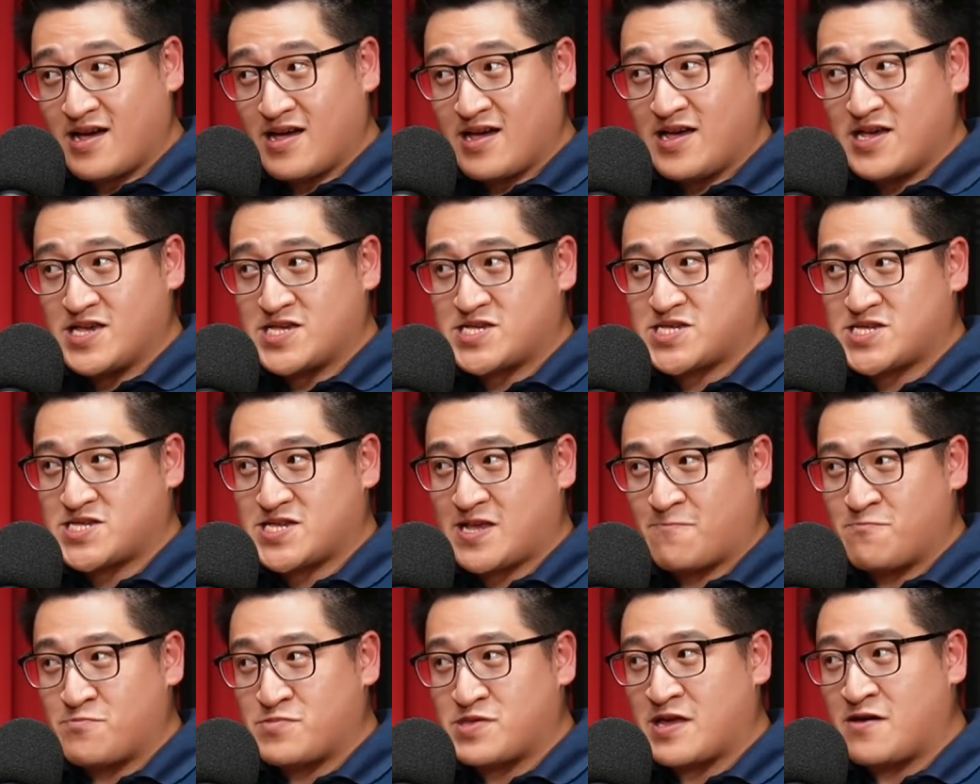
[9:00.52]
is
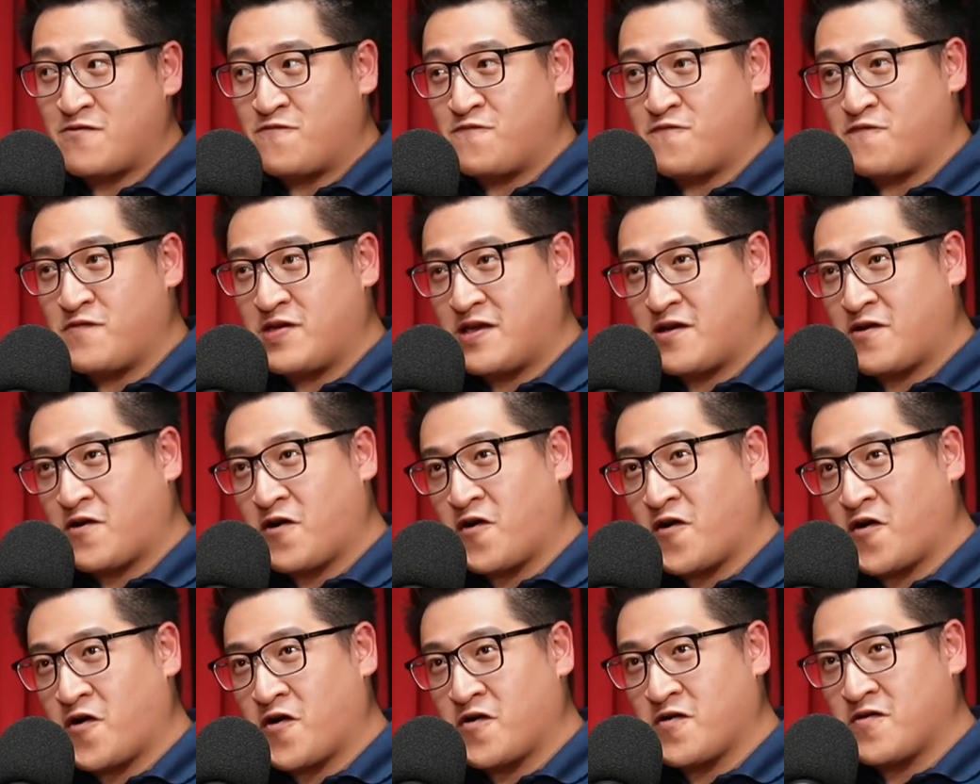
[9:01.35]
something we
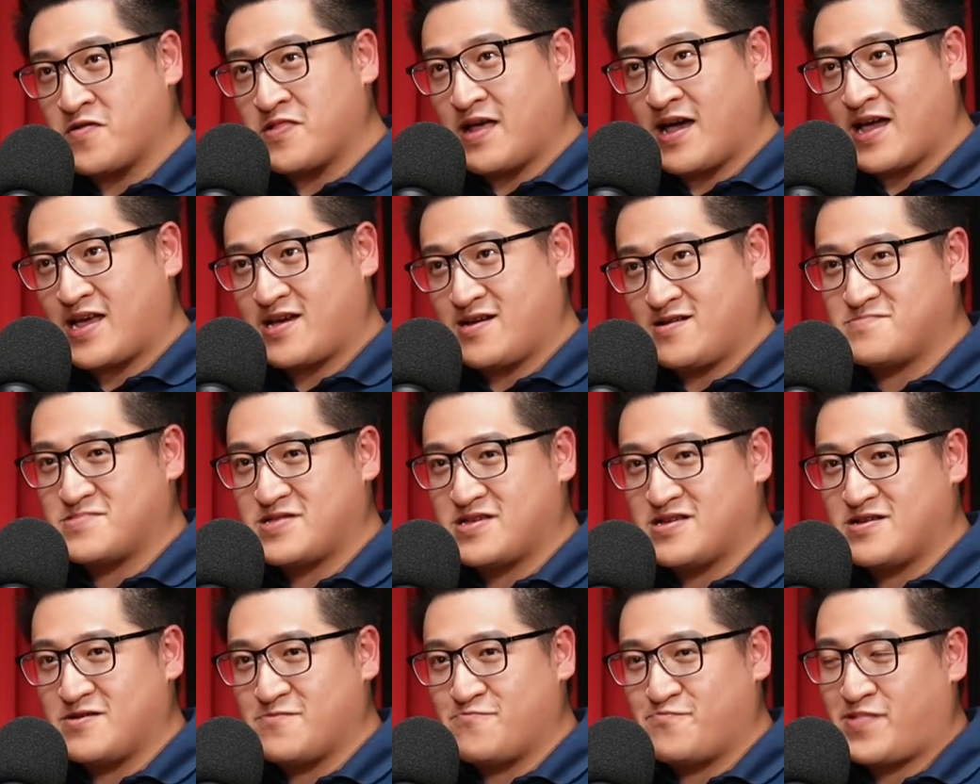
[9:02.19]
call like
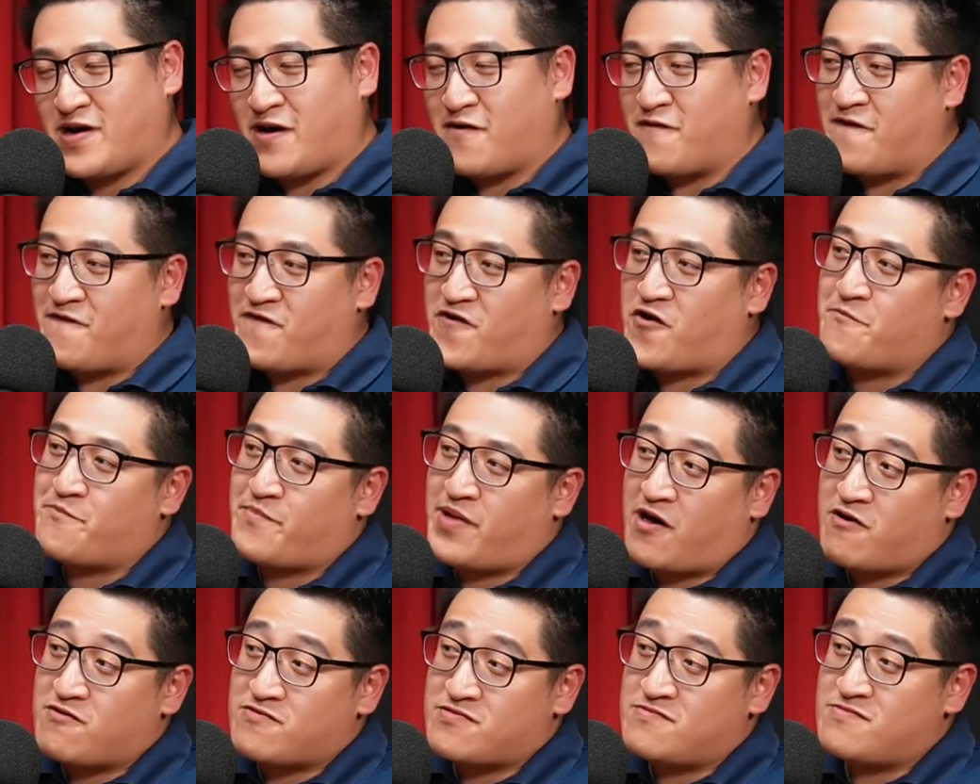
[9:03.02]
the power of
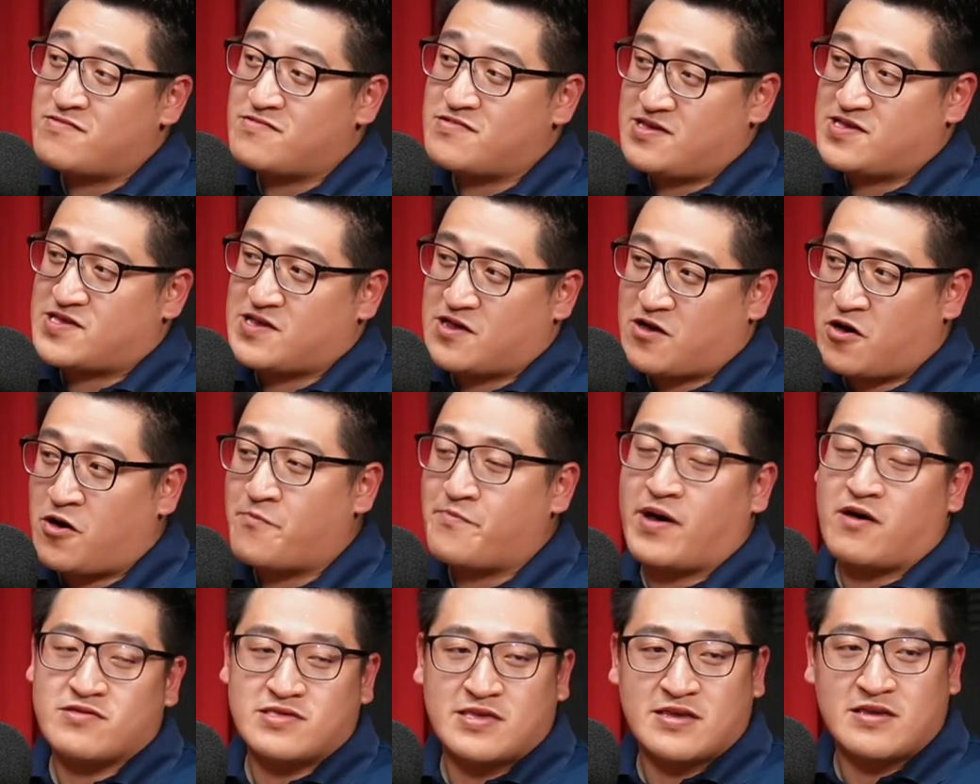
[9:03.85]
compound. It's a
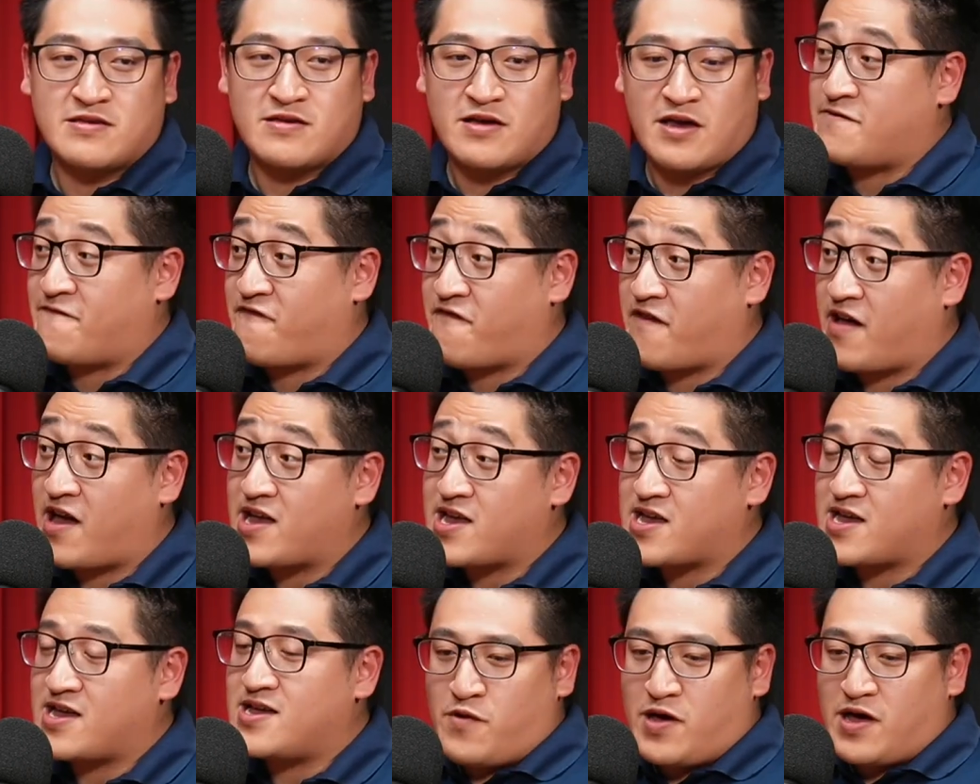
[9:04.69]
compounding
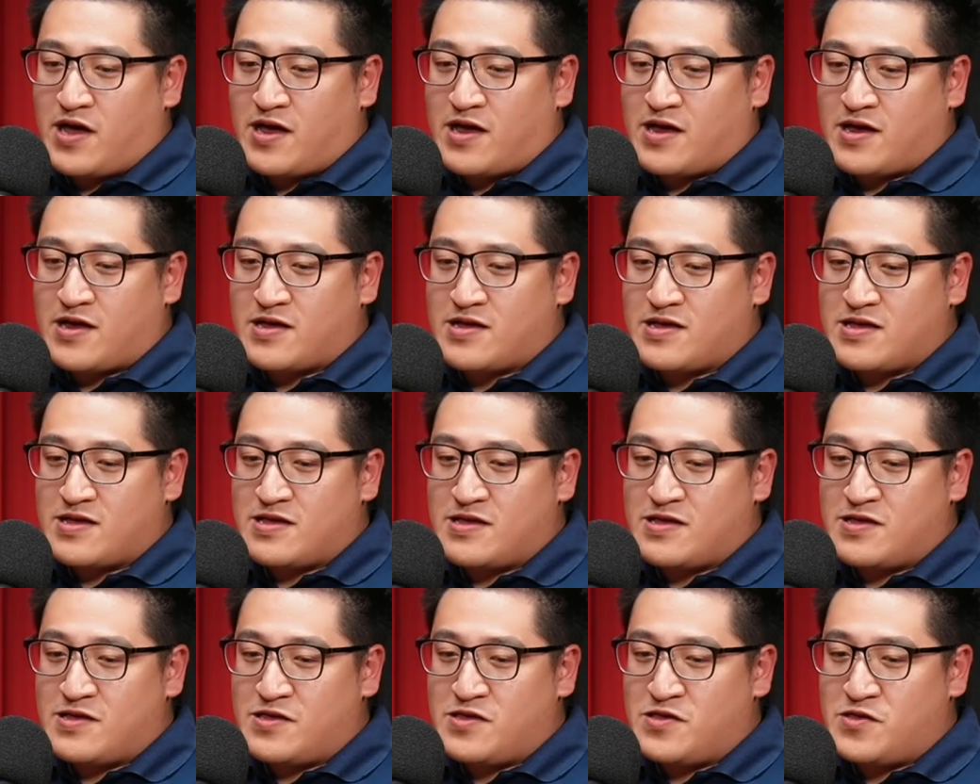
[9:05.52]
effect where
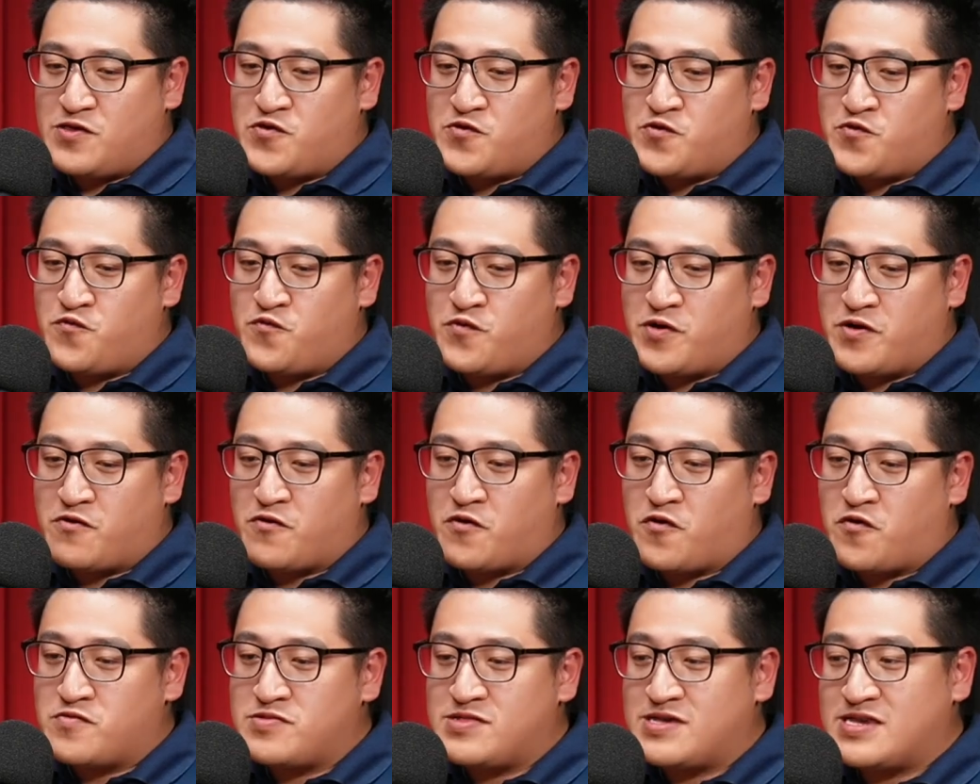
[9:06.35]
you will
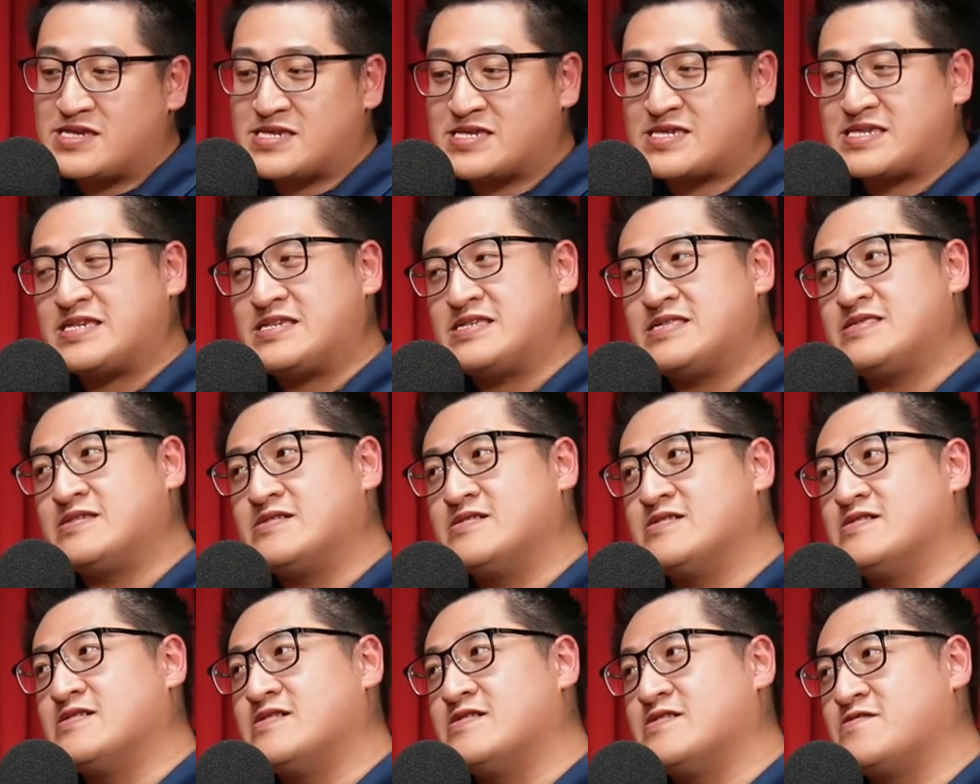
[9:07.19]
only see
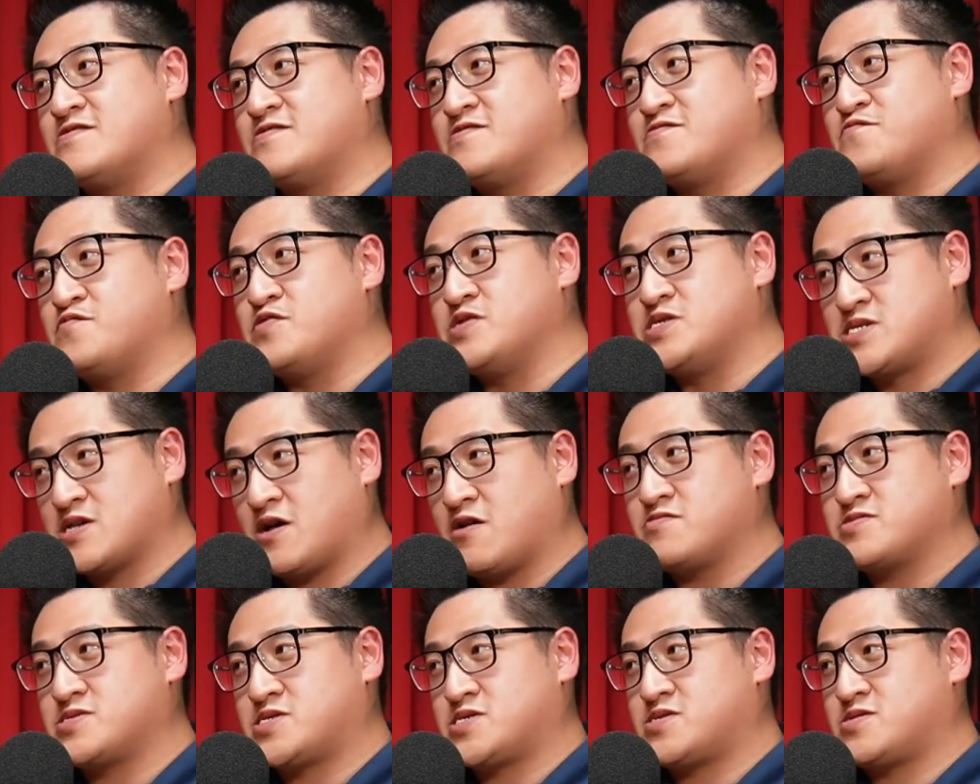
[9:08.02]
the
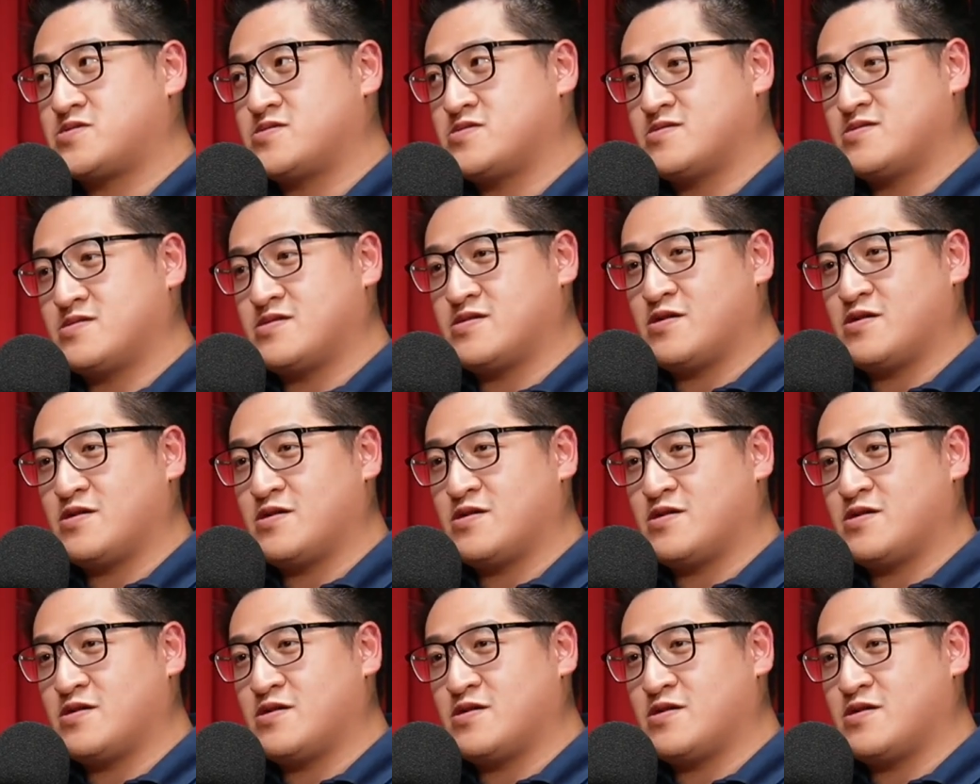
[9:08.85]
results